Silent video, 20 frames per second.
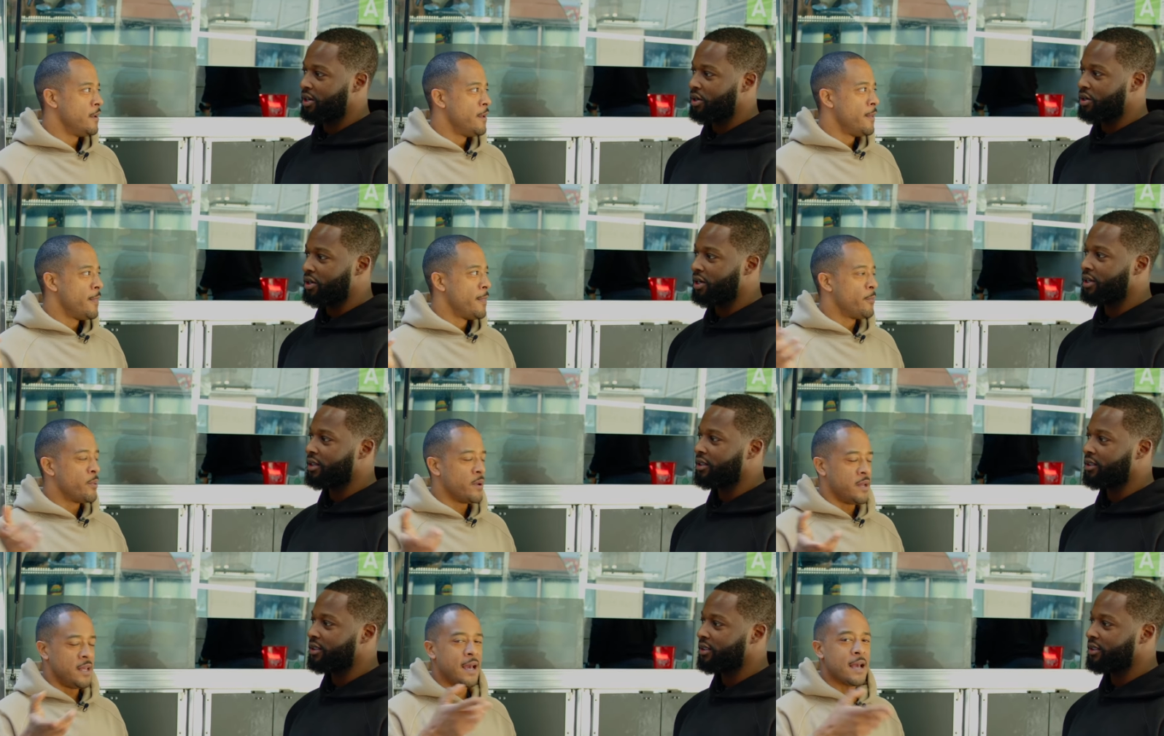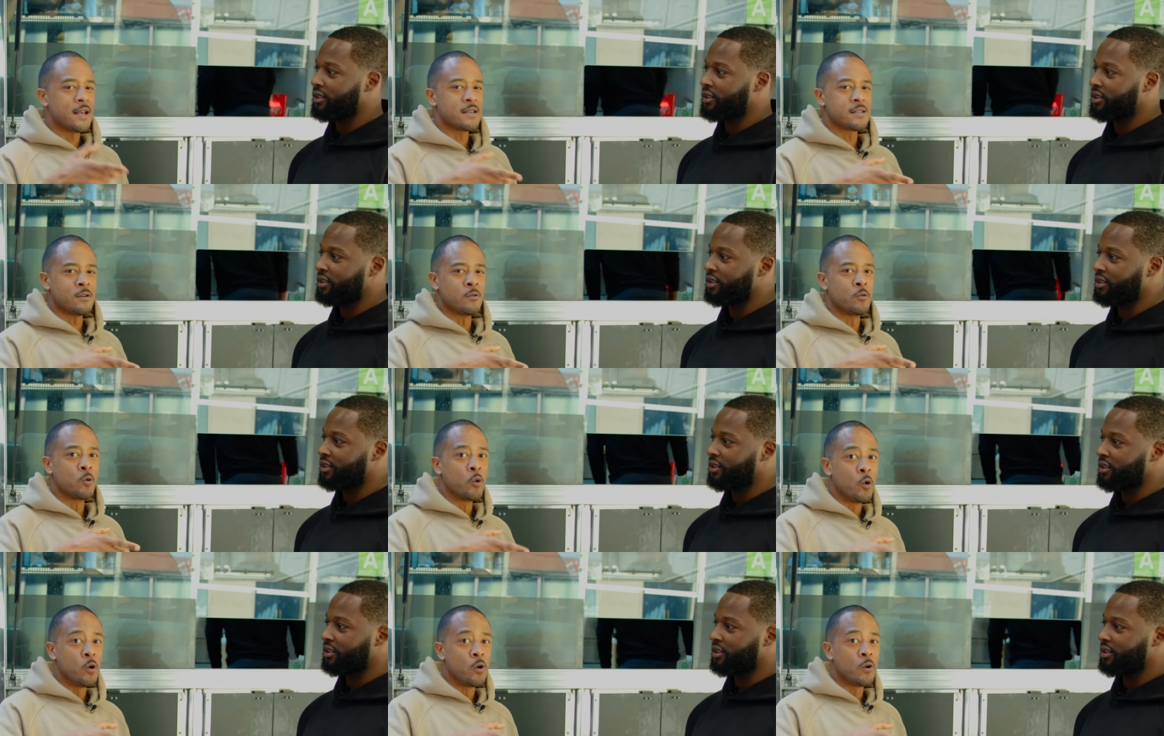Speaker 1: Okay. But he has a
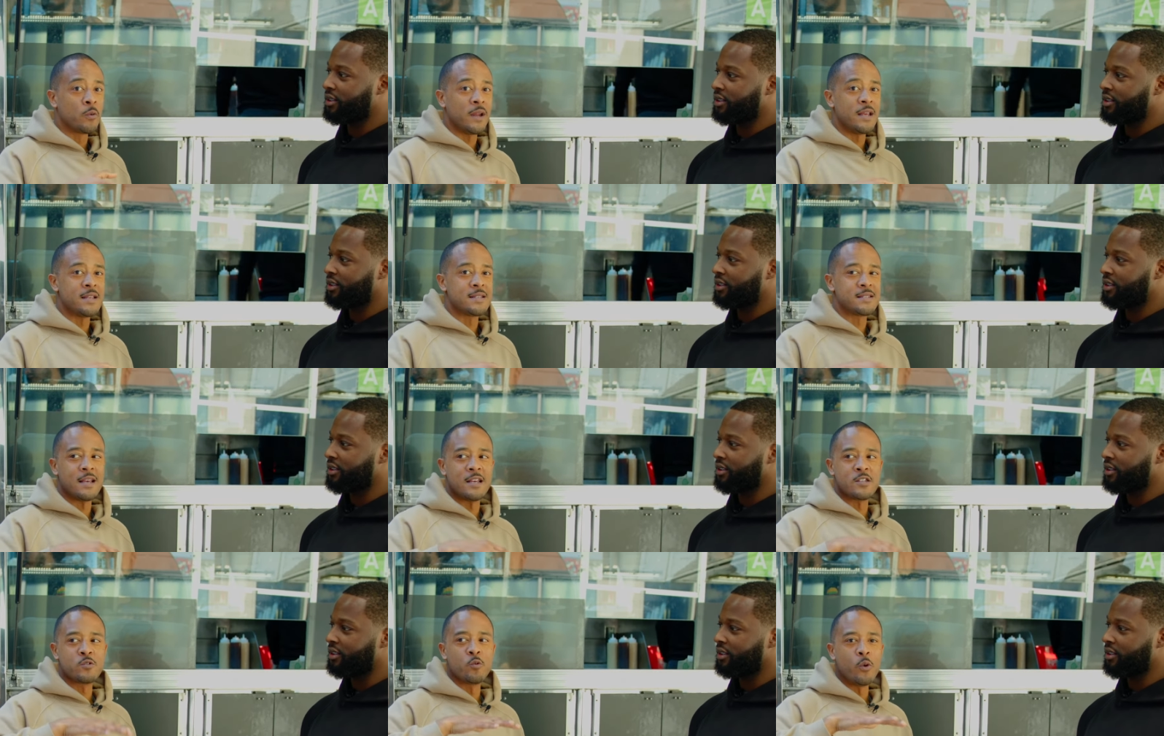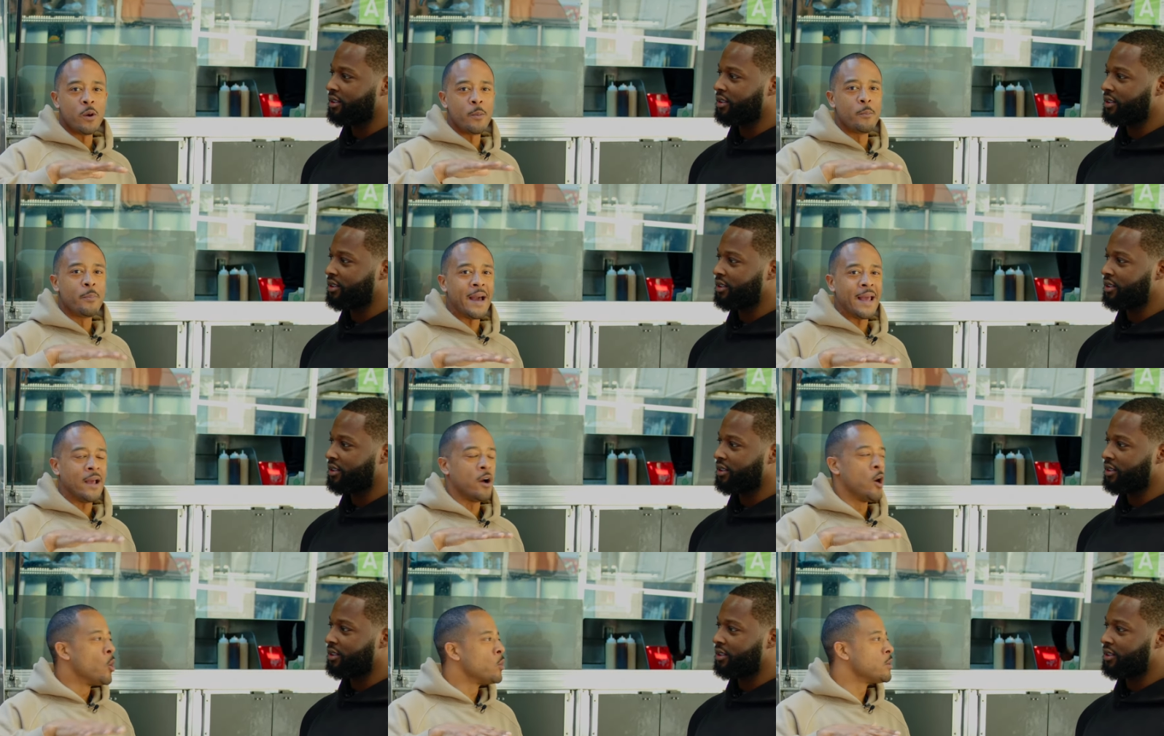rule where he says one
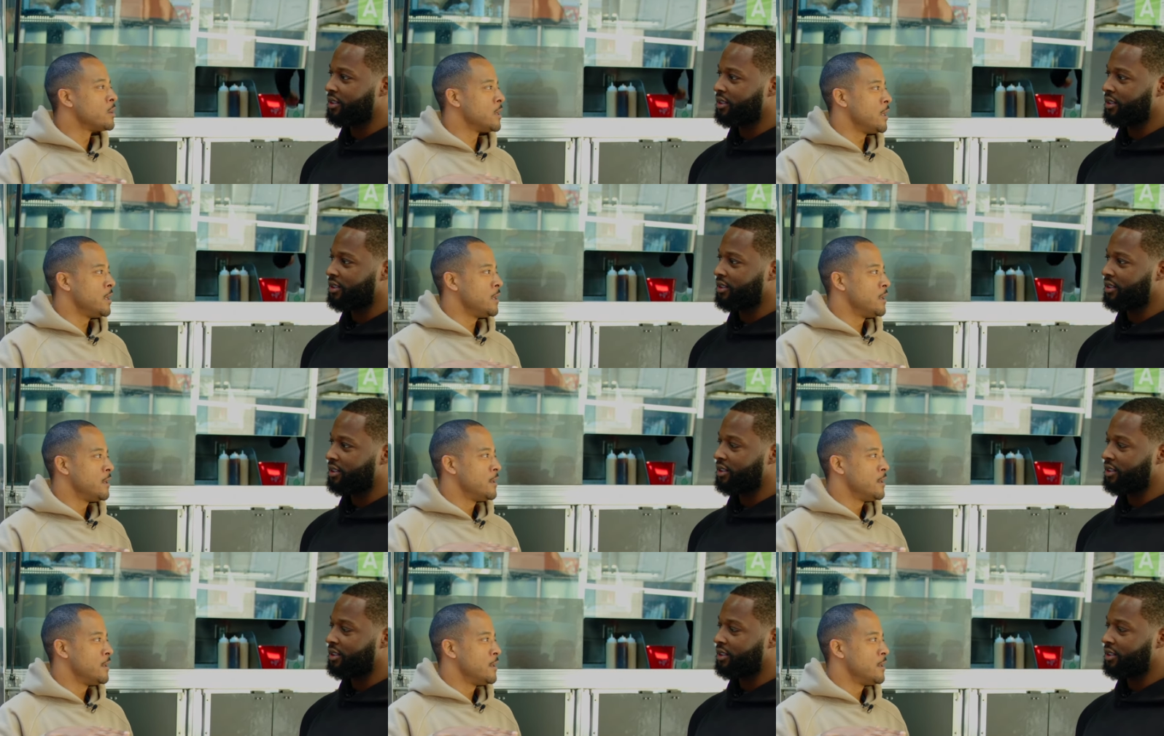bite only.